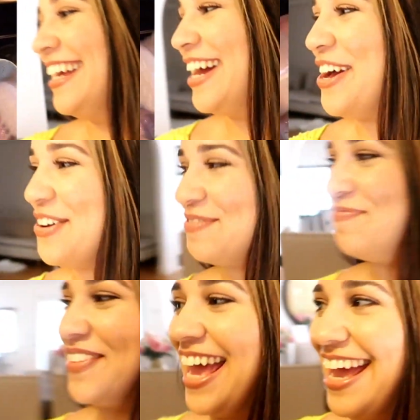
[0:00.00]

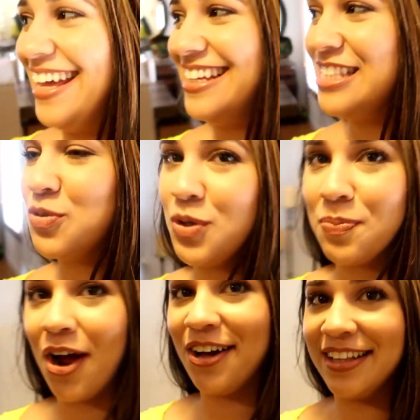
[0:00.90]
And with
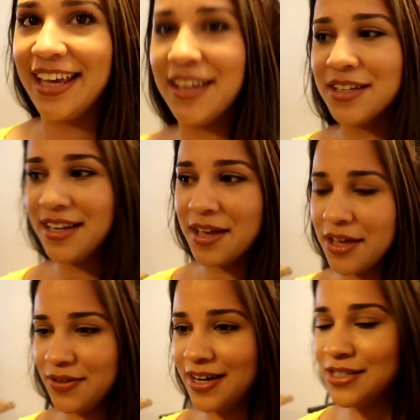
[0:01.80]
broccoli.
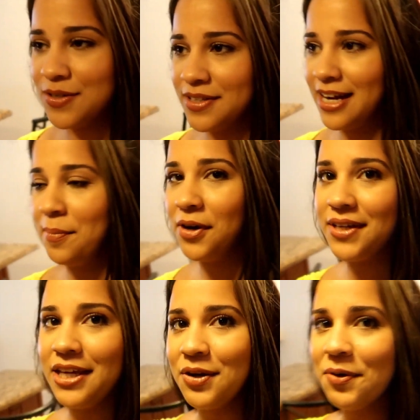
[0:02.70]
You guys know that I'm on
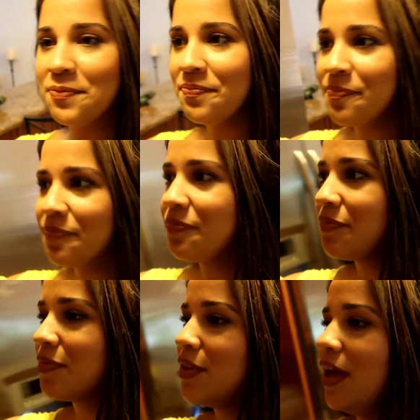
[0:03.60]
keto,
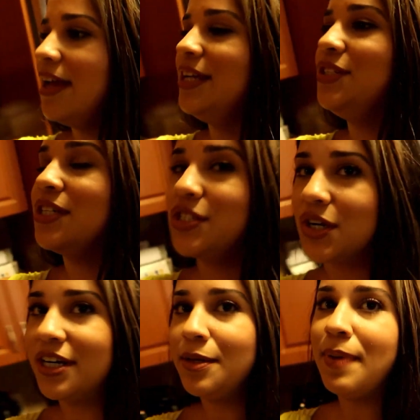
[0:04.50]
and I just
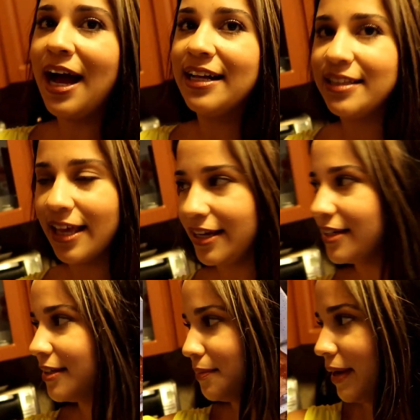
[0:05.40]
started back like
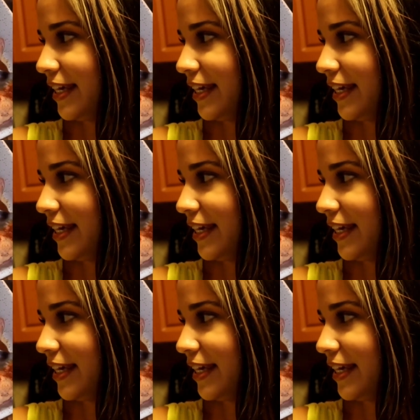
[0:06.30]
my